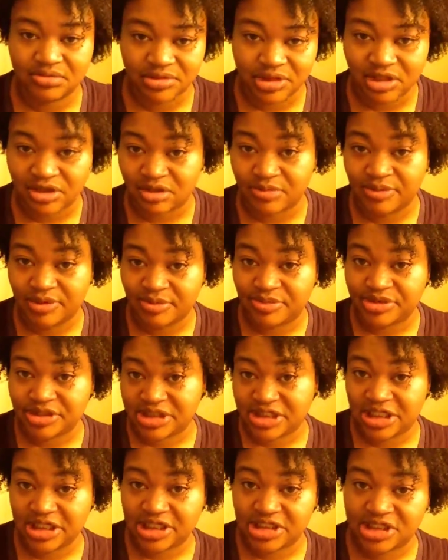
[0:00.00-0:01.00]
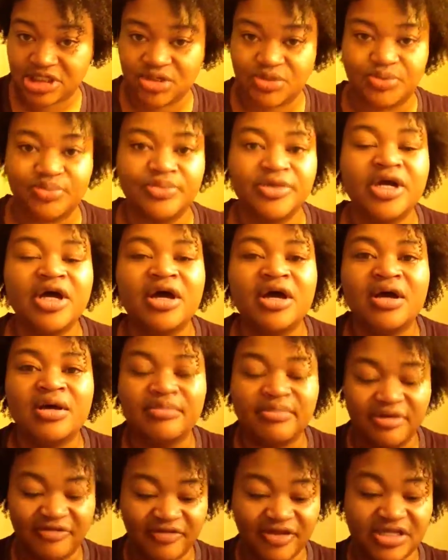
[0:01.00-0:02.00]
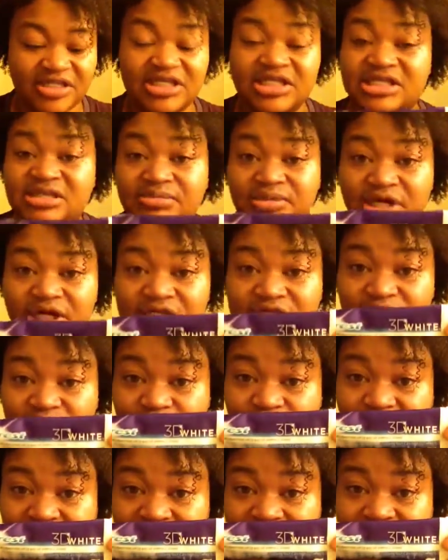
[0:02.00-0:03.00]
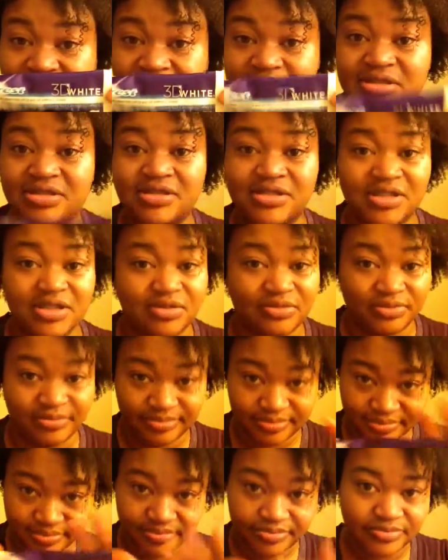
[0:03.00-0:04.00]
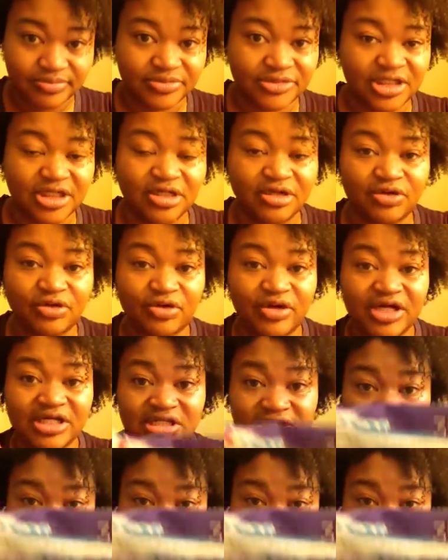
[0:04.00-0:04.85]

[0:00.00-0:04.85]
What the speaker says: other people see it too. But this is some good toothpaste. So, yeah, Crest